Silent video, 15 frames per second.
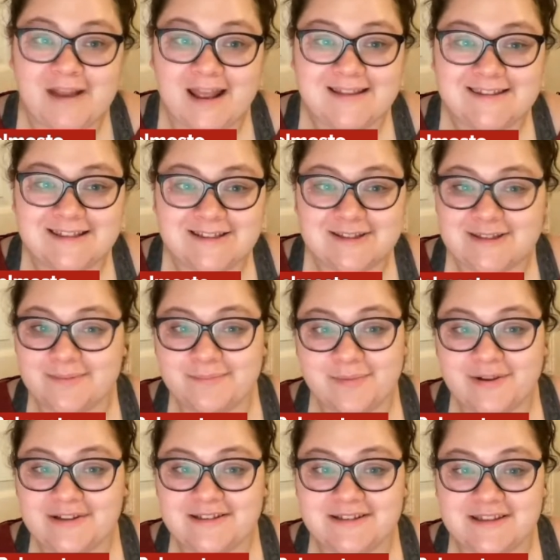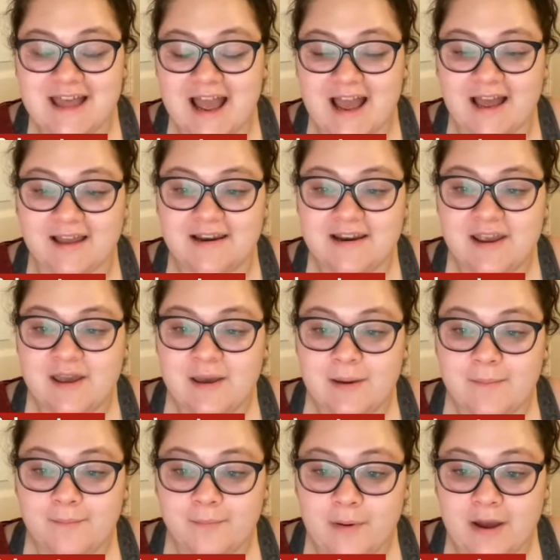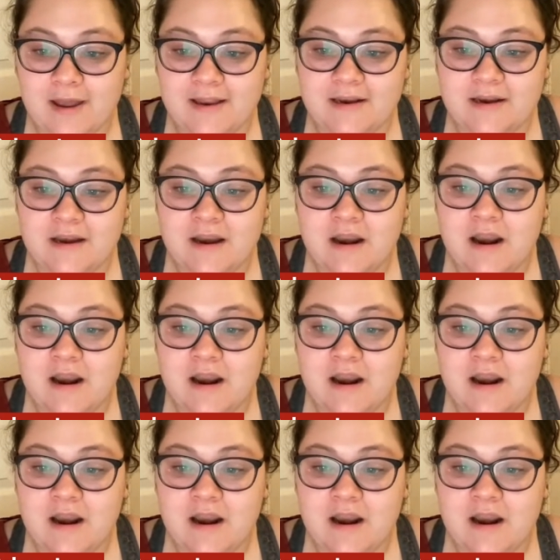It's as simple as that. But